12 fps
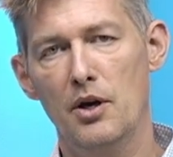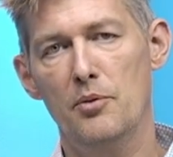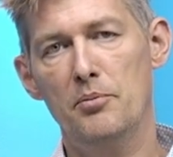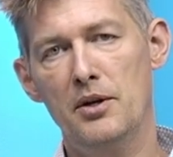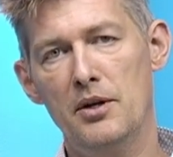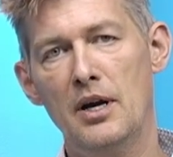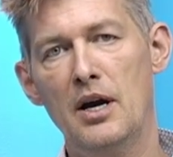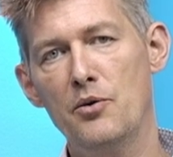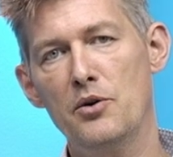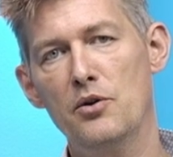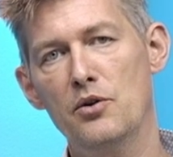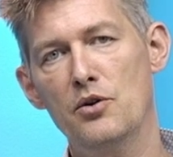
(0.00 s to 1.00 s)
but now
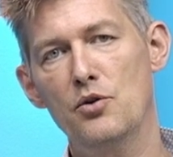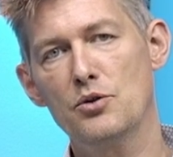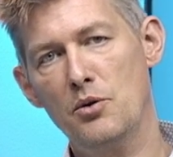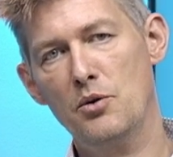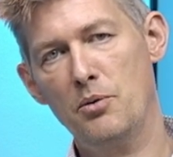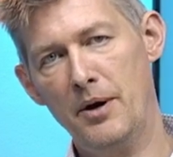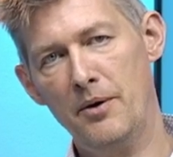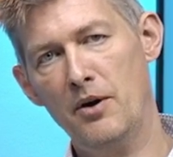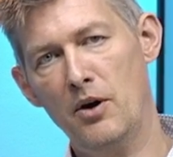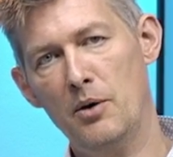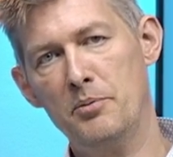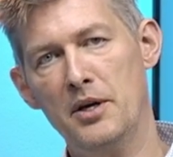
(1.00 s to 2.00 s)
you can use a query
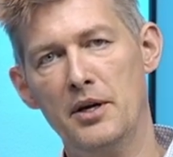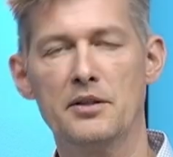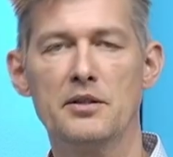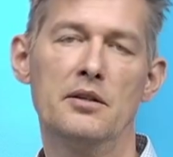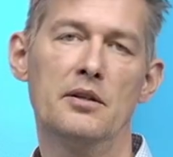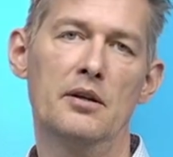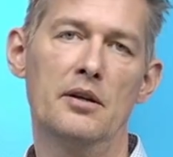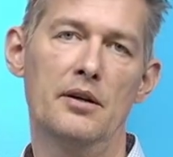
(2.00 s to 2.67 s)
object